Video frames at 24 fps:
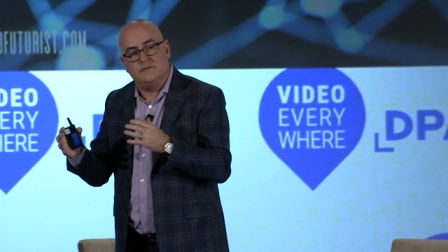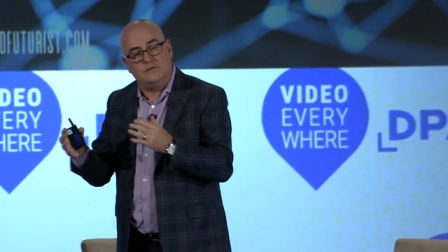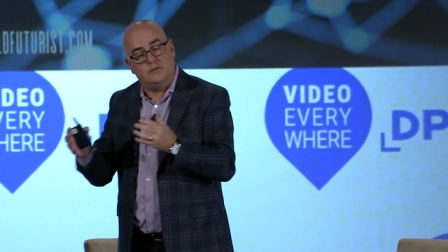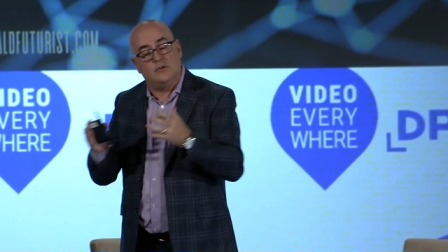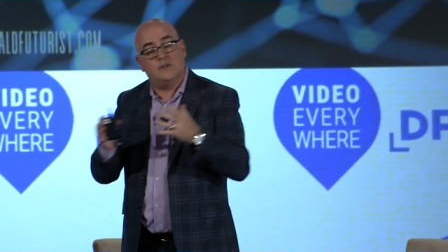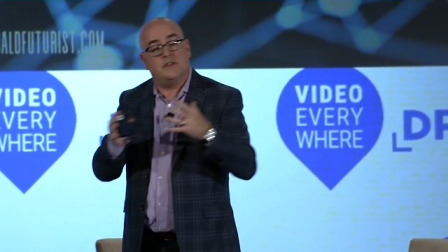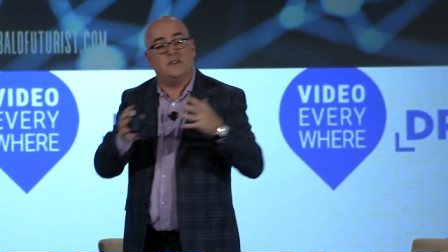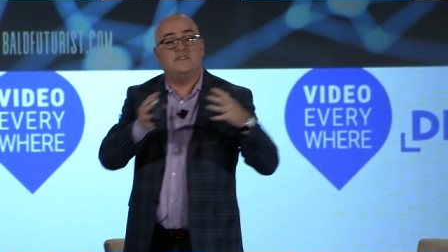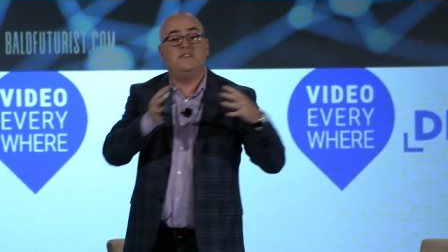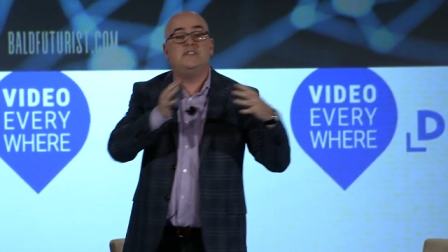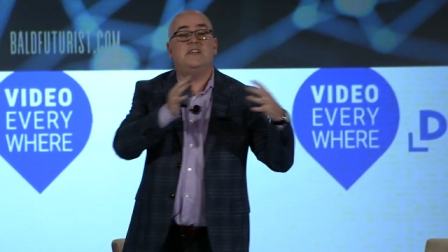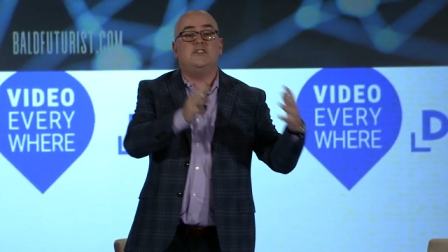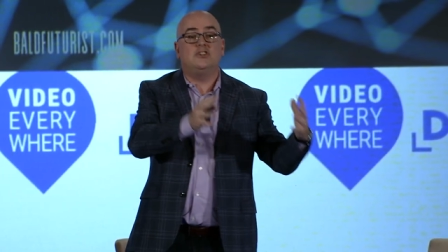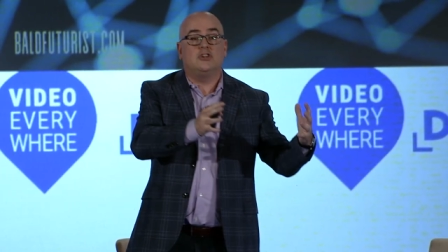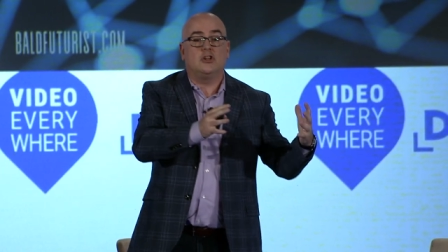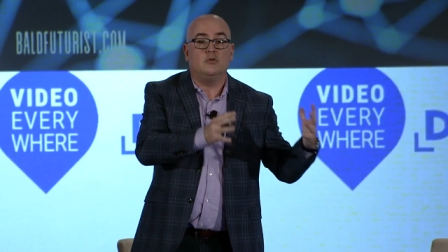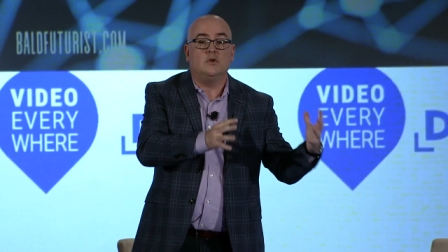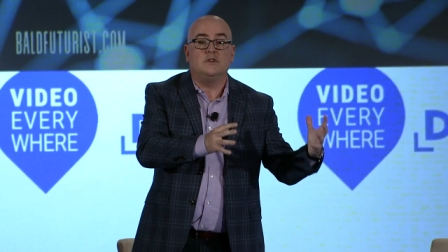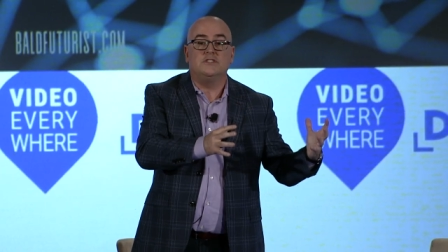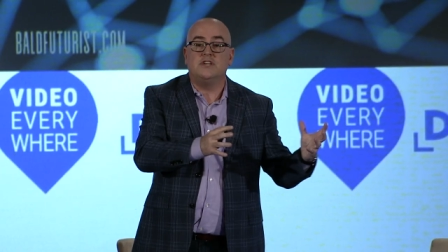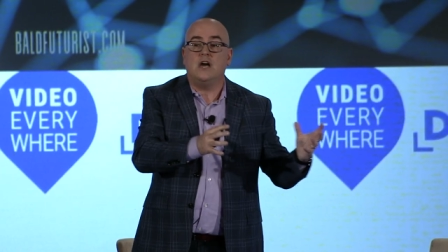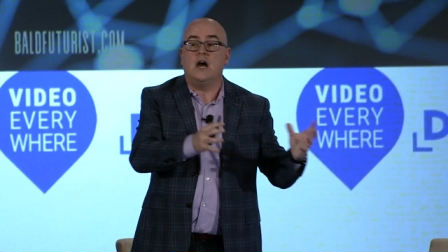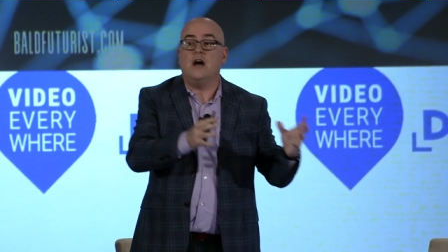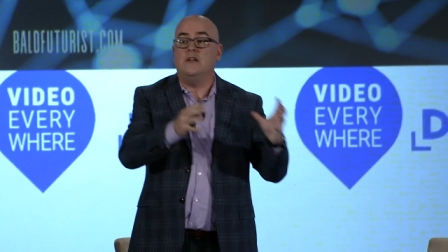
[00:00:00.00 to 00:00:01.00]
or the digital
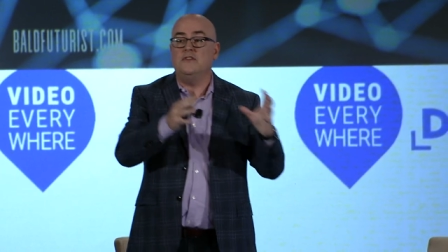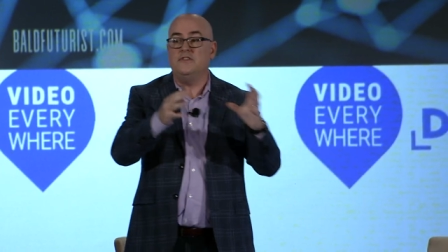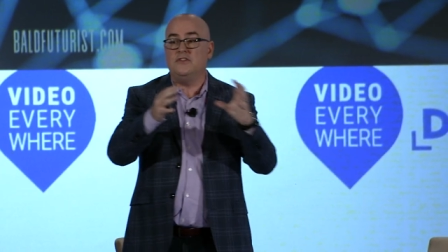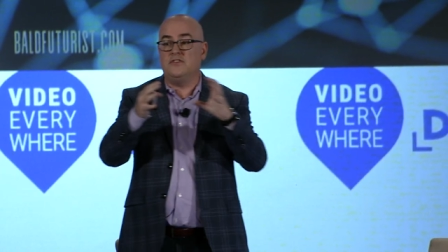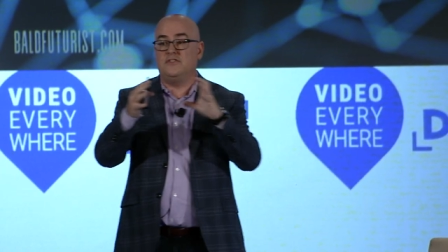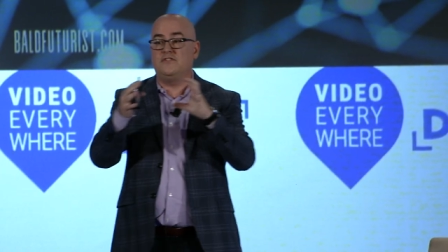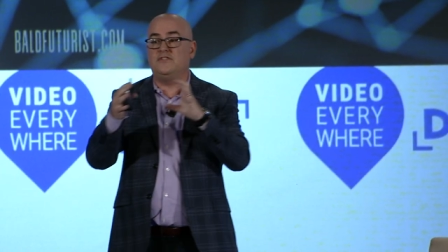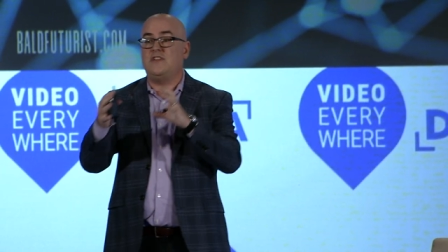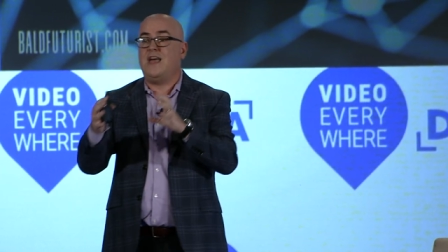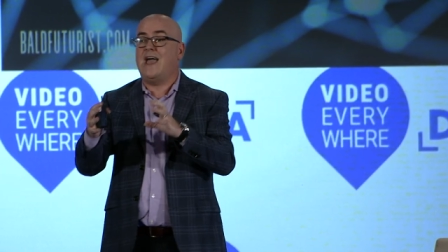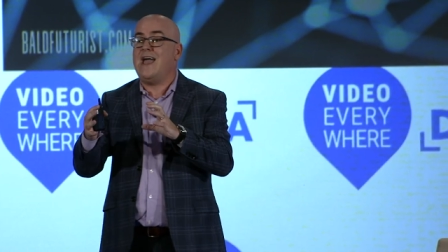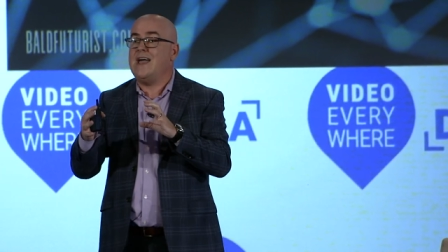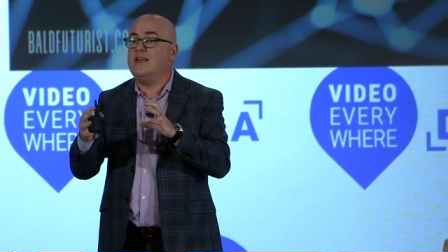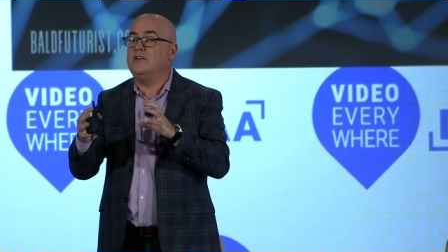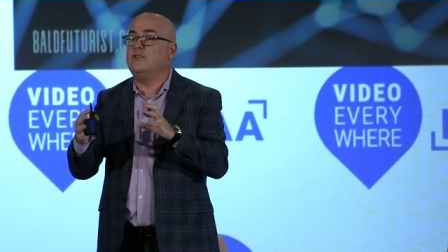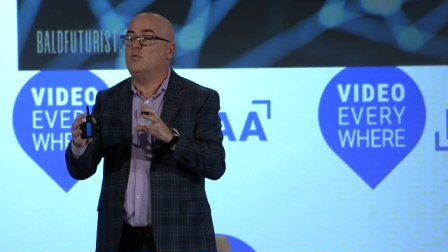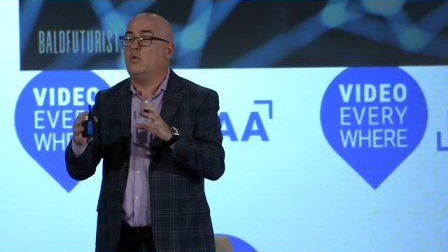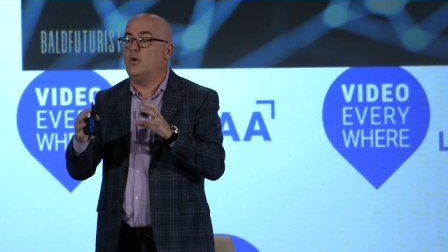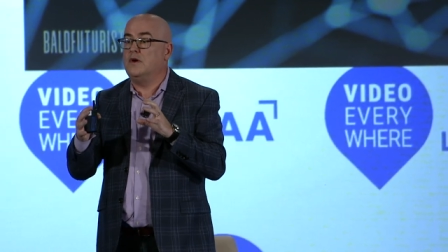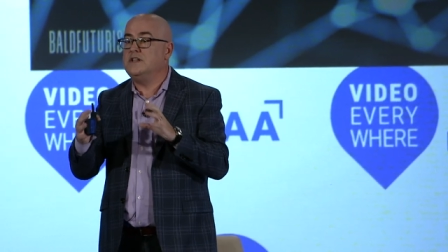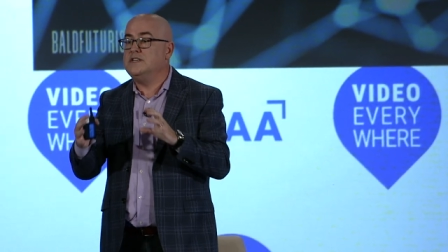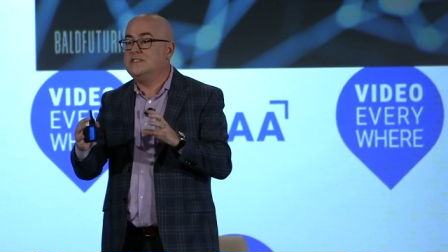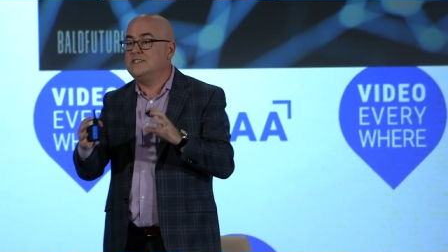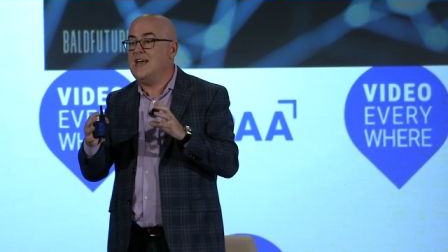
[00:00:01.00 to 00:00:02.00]
world, to understand
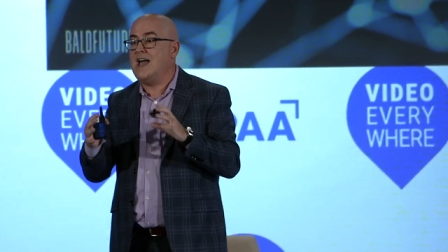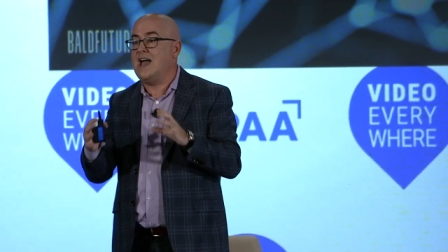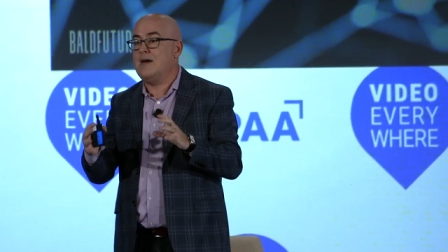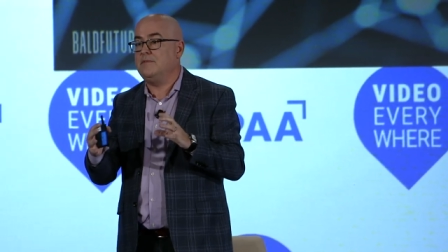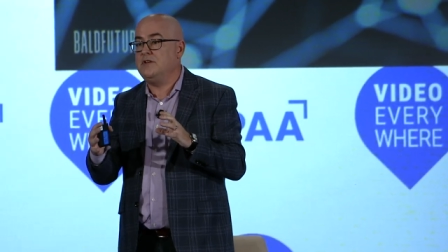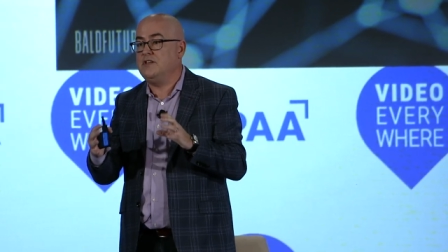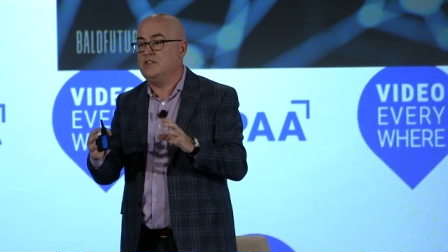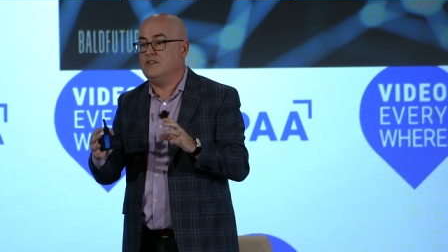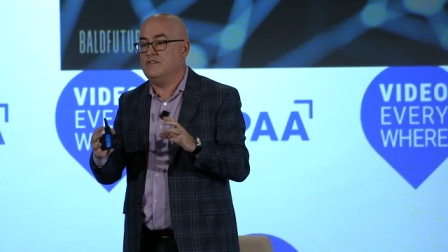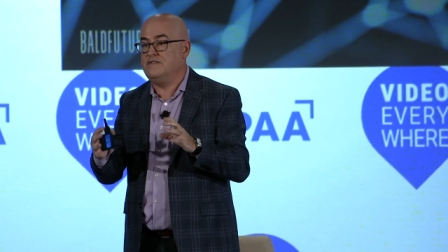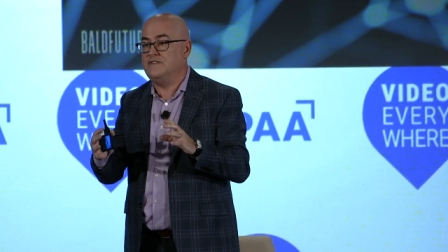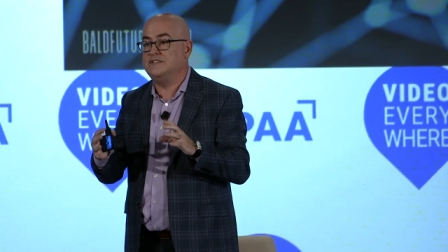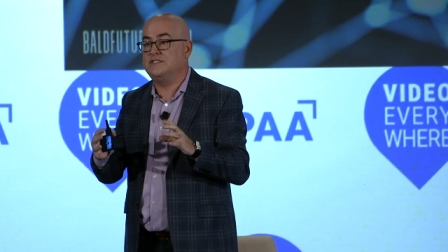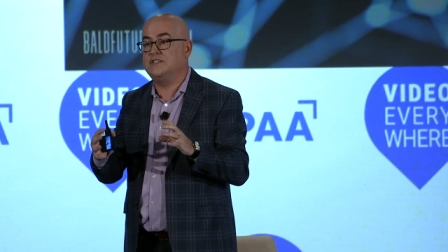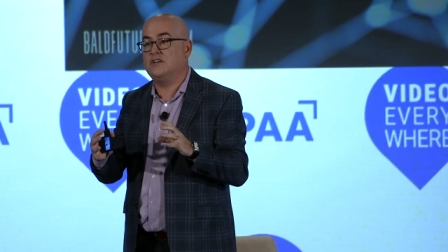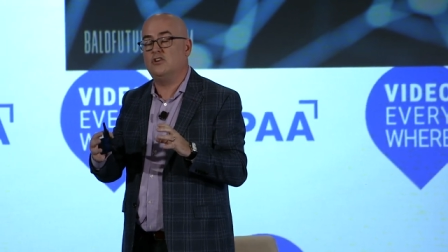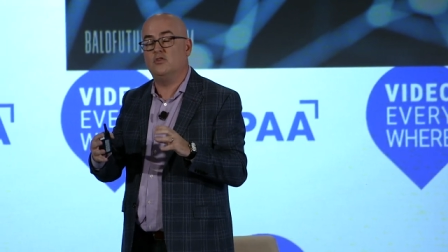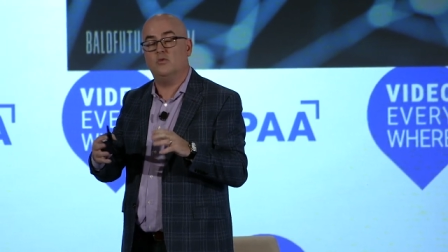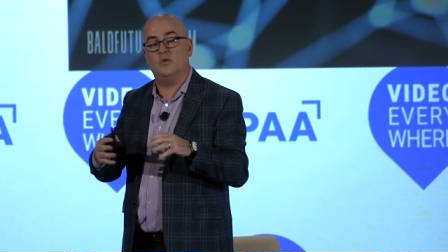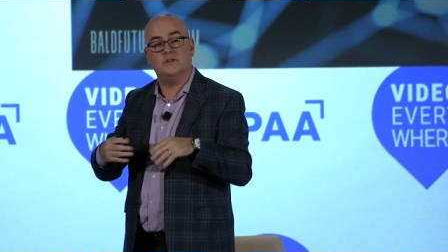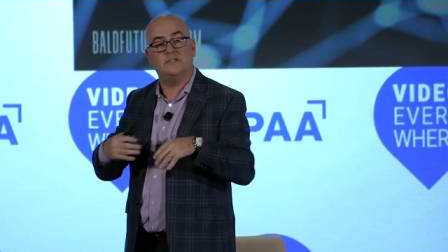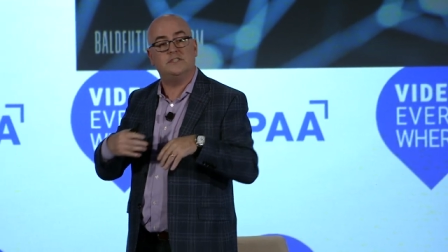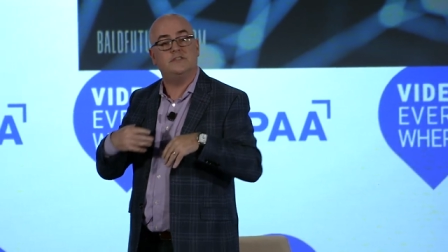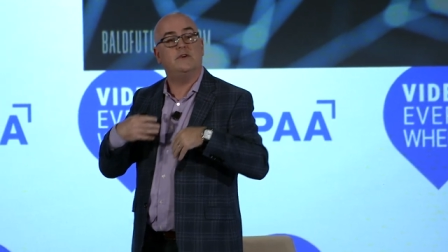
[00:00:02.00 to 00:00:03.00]
what is happening in the physical world,